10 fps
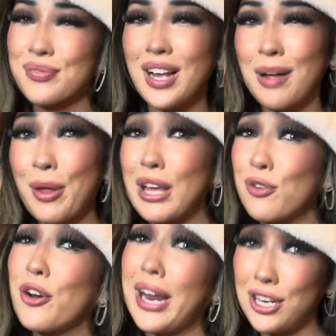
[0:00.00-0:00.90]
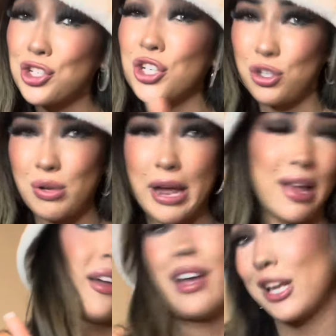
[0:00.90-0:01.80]
I'm like, if you're Asian, you get
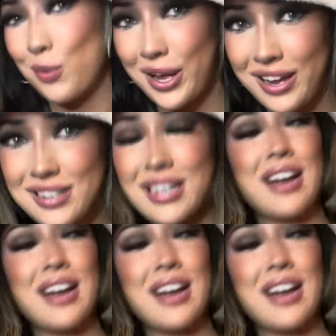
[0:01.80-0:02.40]
it. Anyways,